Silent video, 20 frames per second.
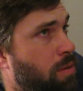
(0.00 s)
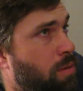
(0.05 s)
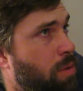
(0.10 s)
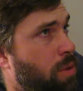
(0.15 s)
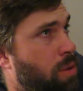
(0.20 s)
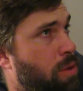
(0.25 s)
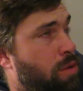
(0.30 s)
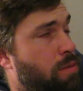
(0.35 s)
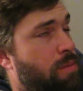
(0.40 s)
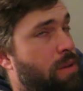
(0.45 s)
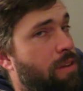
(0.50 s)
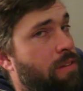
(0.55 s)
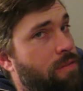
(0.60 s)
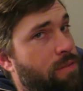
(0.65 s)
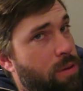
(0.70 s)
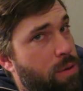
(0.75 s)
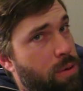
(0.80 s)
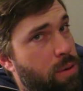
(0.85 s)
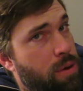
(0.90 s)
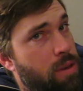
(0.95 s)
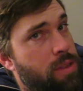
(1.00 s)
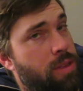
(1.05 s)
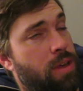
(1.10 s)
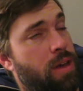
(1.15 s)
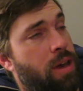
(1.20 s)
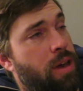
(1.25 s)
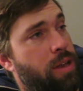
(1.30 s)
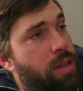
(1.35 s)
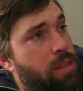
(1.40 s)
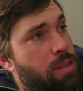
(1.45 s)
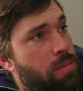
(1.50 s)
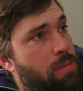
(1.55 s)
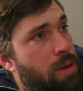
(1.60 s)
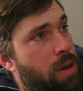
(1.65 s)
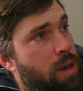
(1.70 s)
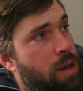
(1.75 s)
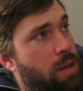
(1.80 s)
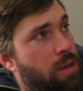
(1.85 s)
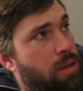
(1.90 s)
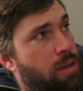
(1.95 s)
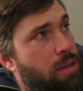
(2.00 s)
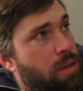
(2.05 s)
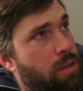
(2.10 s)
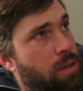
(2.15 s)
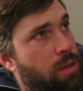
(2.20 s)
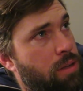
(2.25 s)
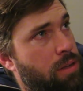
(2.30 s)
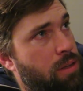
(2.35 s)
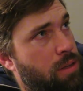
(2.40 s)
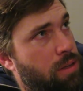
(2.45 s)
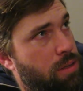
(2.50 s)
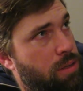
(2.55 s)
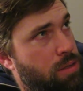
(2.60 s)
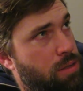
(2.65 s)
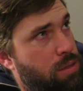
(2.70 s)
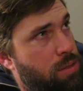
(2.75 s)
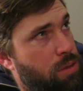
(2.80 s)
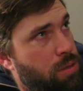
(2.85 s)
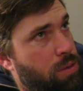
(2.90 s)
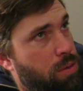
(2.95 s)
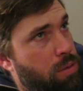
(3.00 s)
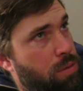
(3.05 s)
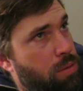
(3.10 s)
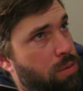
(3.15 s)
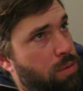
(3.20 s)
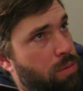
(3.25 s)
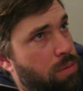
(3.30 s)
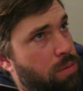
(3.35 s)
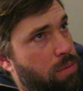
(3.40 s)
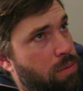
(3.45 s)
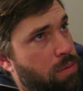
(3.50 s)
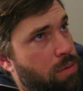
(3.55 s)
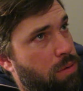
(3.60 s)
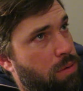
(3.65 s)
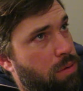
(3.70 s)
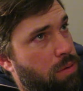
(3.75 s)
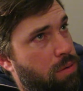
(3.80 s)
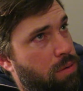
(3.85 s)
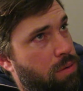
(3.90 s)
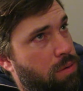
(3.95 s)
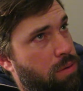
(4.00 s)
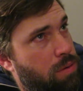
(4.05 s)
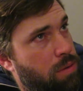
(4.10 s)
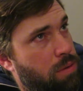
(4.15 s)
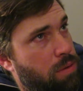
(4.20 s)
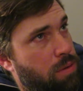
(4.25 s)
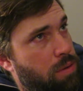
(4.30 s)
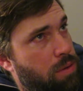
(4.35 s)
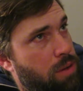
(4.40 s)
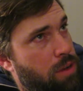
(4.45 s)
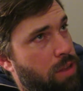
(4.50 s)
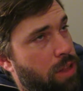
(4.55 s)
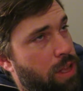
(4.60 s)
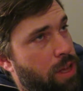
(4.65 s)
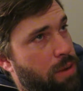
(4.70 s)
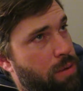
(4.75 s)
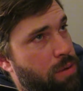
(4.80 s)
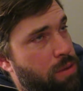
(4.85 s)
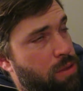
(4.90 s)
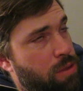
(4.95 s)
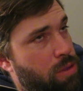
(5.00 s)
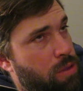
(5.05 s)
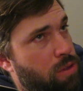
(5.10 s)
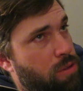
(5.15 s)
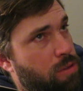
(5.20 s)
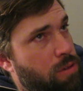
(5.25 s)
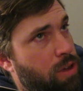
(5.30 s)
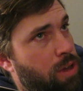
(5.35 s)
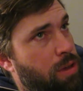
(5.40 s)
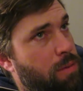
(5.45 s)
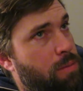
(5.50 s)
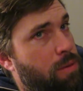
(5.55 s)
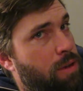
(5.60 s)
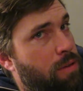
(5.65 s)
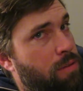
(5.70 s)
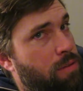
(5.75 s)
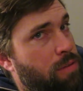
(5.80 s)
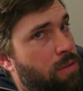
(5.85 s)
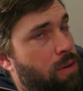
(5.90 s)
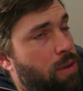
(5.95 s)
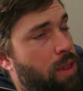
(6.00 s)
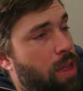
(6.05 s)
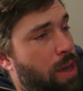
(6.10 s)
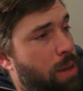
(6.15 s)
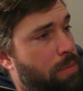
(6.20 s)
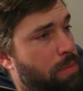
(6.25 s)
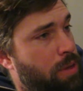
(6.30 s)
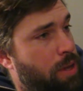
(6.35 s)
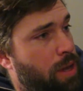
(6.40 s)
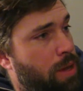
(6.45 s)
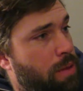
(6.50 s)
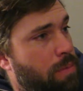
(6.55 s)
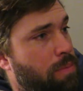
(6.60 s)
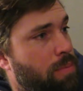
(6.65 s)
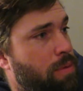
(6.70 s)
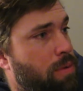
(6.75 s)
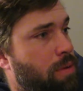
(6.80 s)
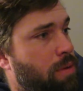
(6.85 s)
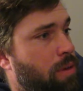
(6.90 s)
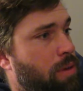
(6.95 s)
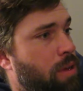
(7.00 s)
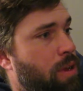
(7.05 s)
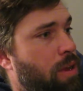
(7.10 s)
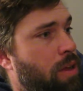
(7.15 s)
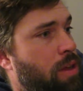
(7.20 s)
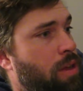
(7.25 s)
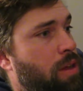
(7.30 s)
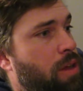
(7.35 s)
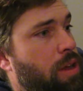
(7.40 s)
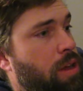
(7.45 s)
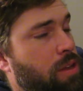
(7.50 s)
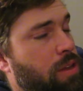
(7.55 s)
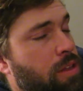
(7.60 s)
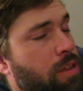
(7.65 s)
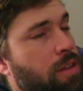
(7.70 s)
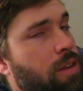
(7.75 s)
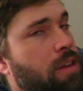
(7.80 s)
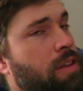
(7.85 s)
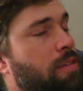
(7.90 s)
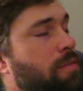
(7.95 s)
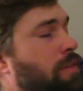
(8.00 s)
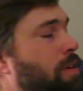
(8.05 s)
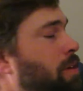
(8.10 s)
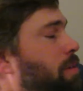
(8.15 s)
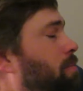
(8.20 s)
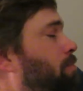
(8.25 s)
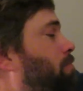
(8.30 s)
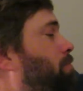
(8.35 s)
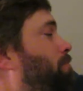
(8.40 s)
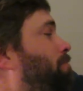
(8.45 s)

We used my phone as a hotspot to allow us to stream off of her laptop and connect to the TV.